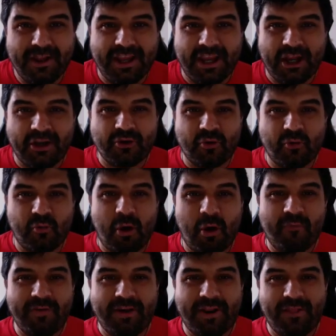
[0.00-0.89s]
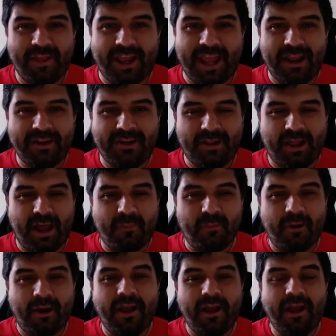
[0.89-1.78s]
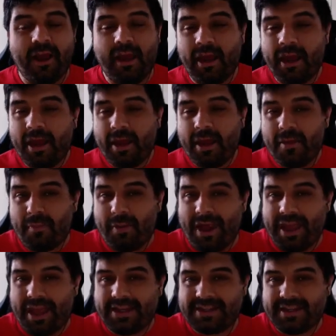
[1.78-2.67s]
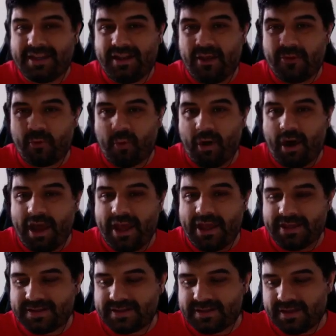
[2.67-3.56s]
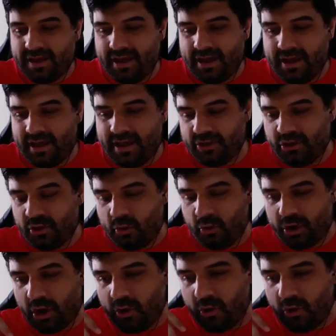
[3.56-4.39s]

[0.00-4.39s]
interwoven in the candelabra. But otherwise, you